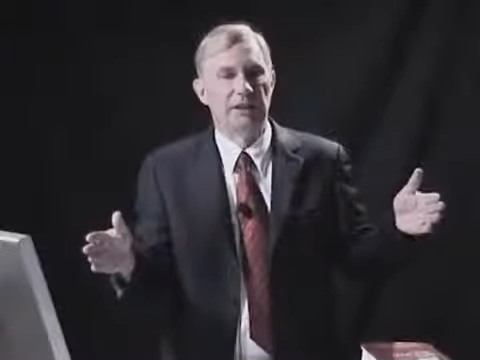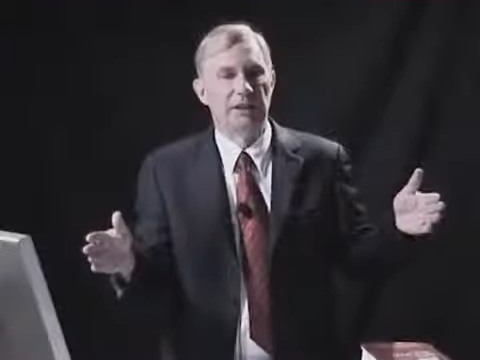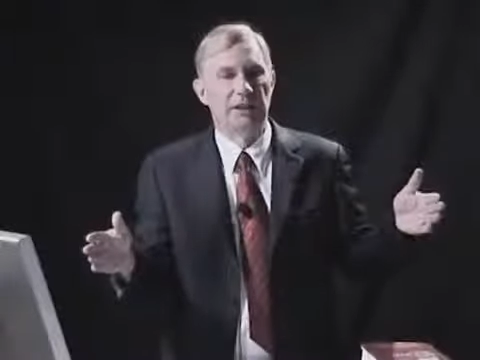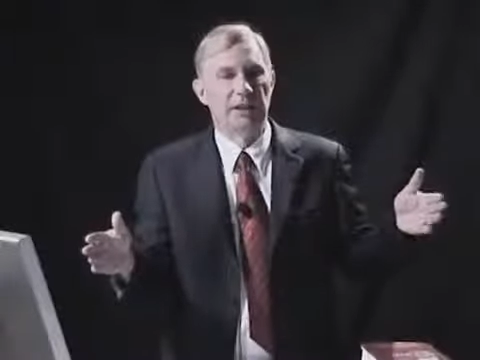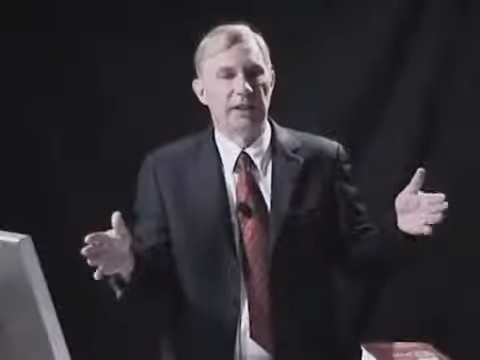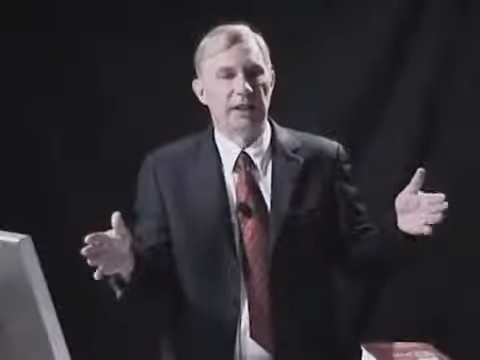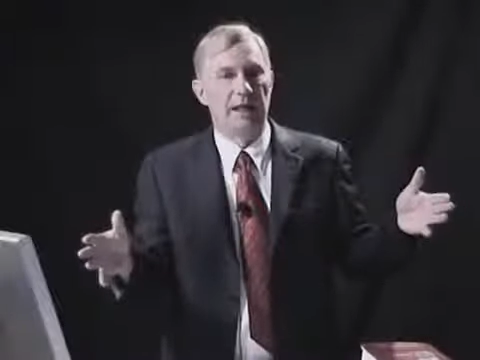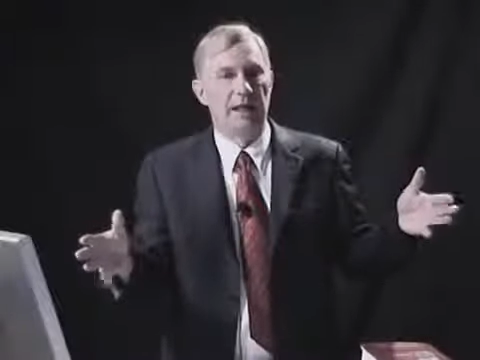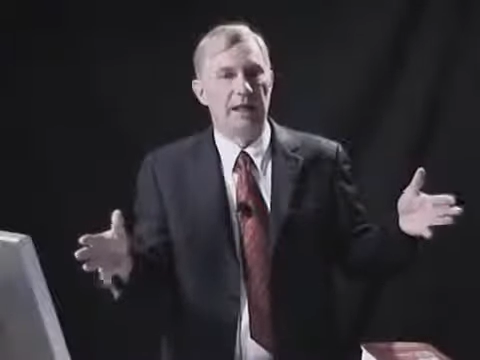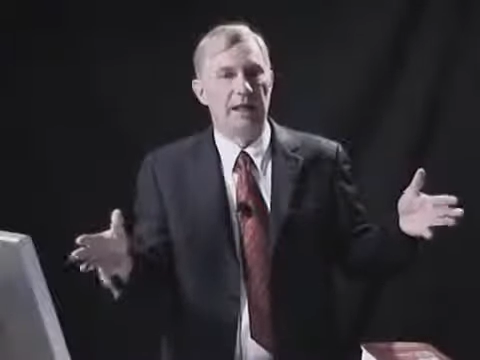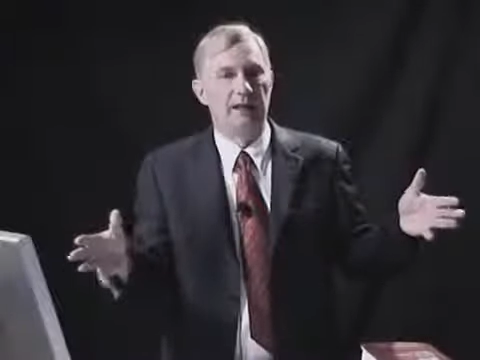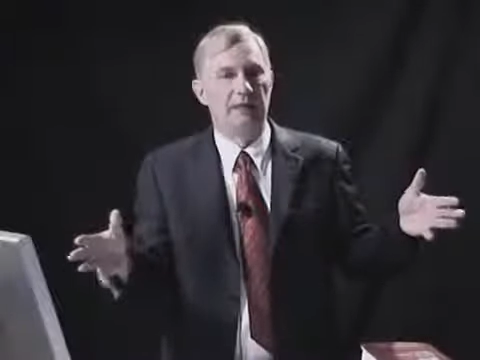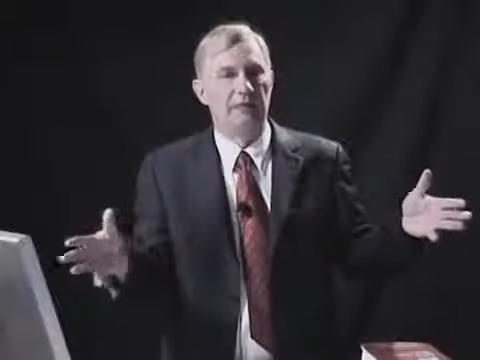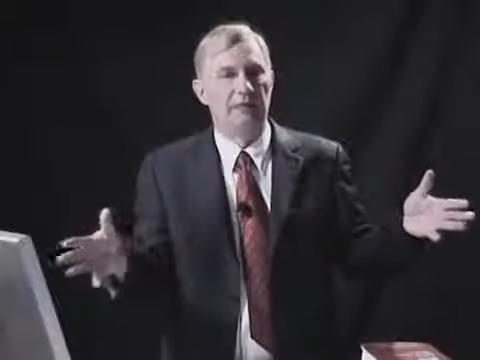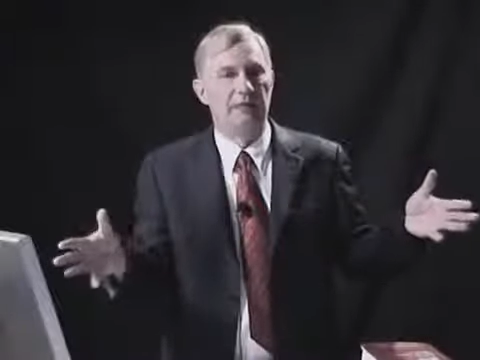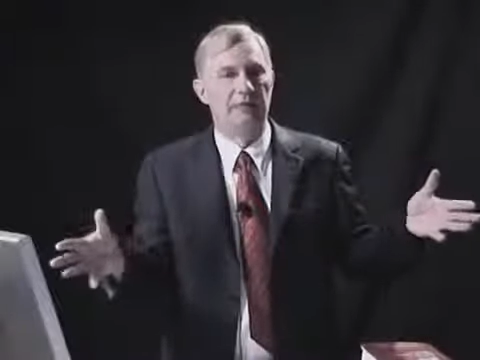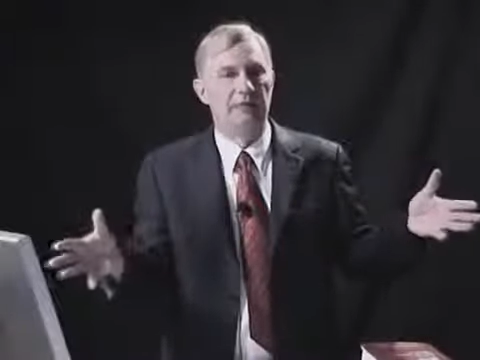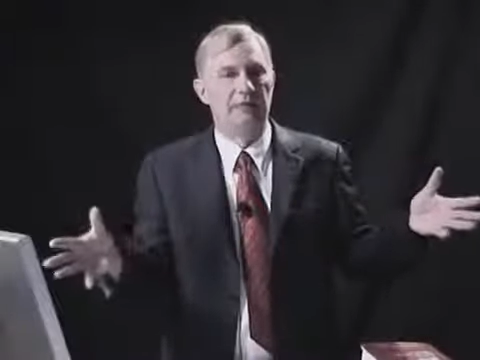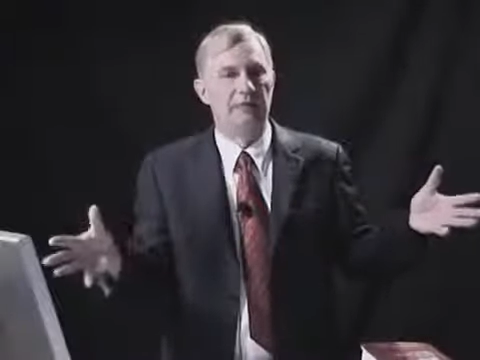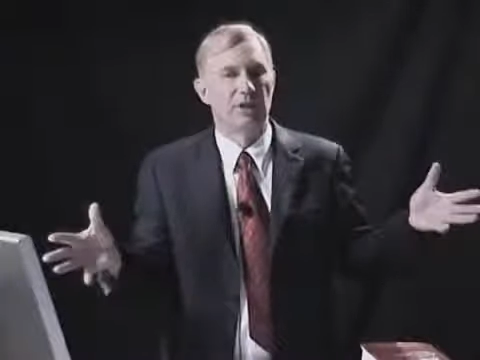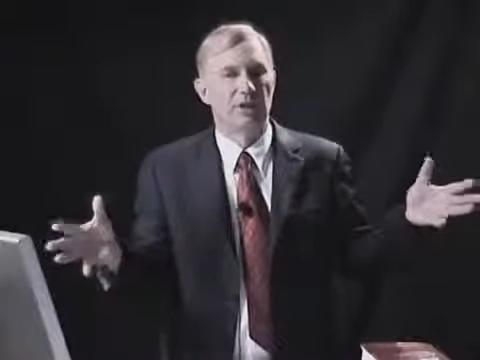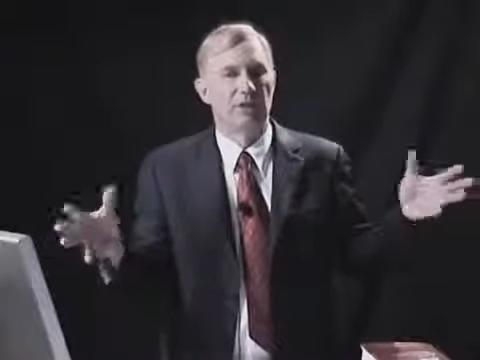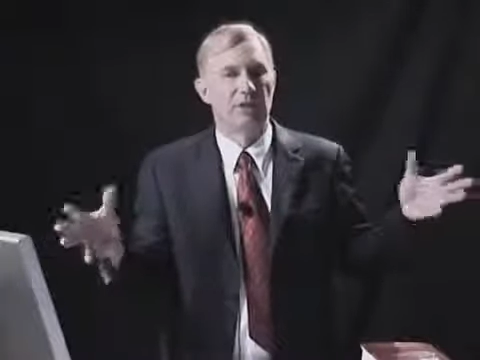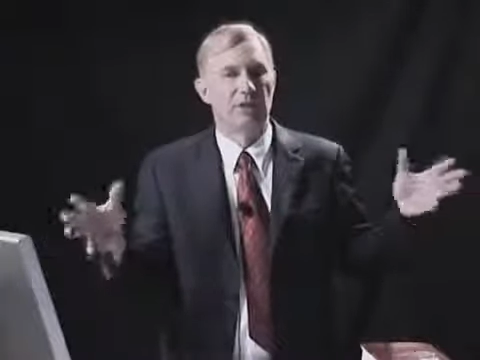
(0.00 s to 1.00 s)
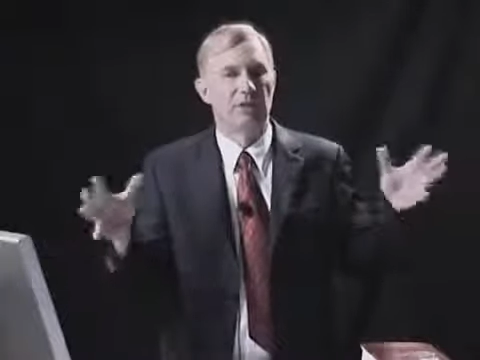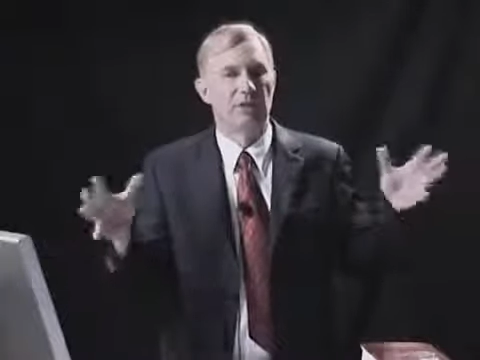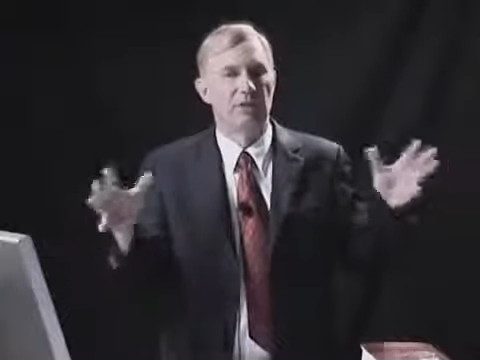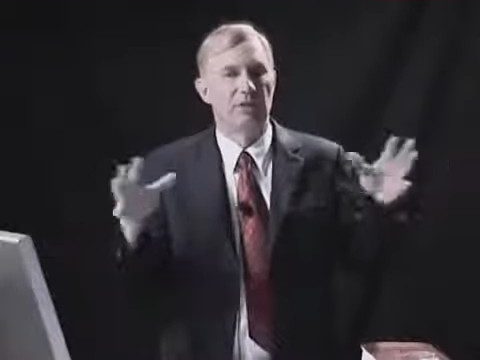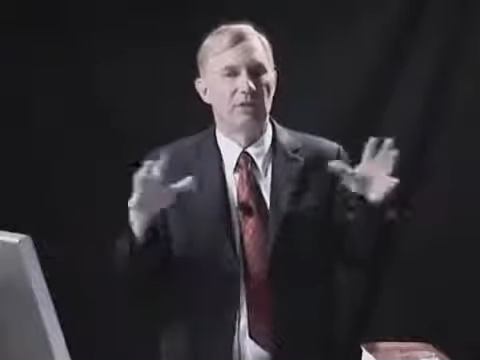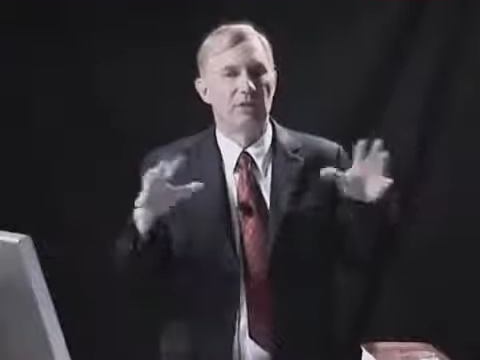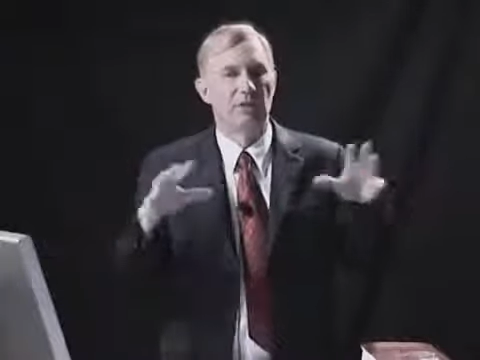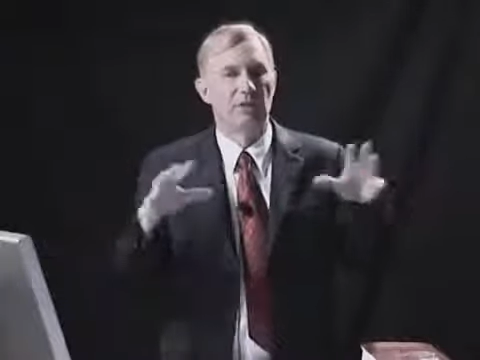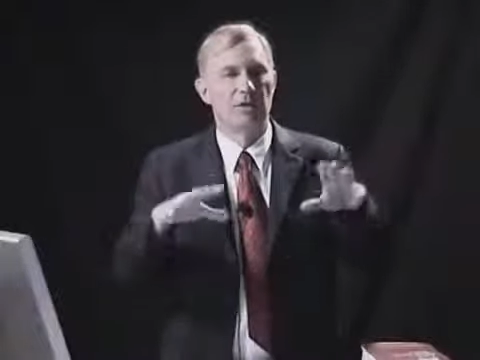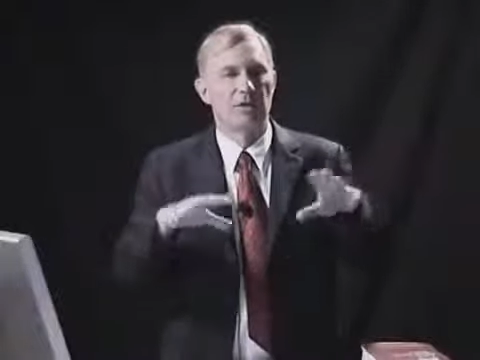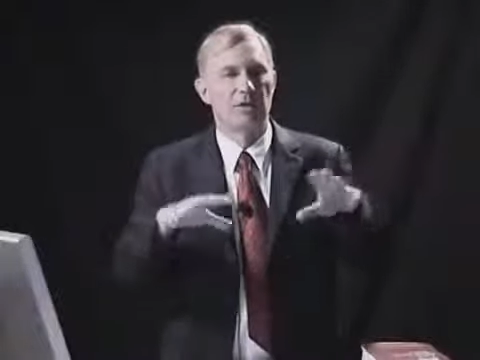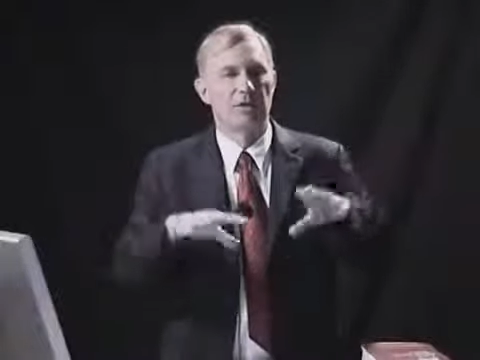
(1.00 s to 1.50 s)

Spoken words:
And in the flood, all